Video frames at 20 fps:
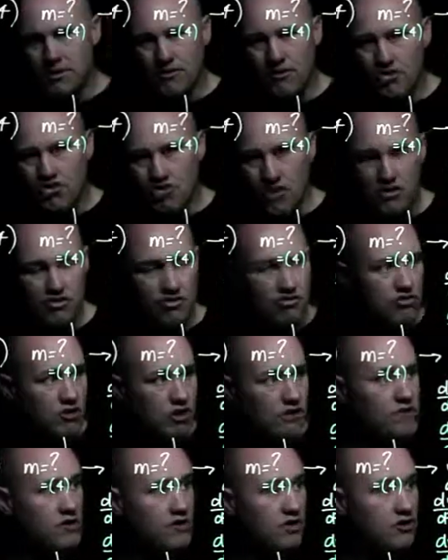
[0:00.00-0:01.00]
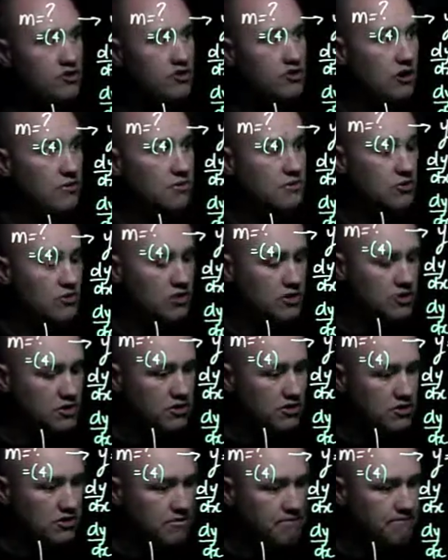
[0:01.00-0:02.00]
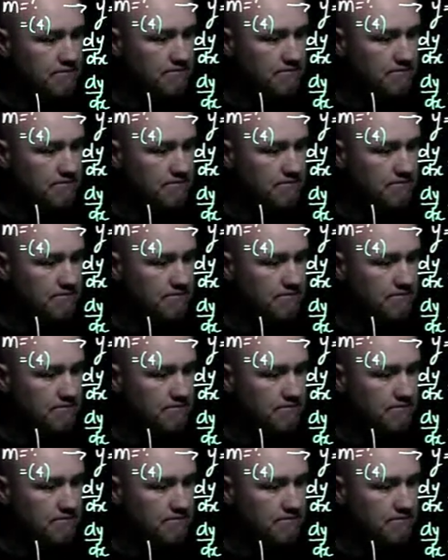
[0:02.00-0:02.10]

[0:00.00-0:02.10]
of a treasure trove for those types of questions.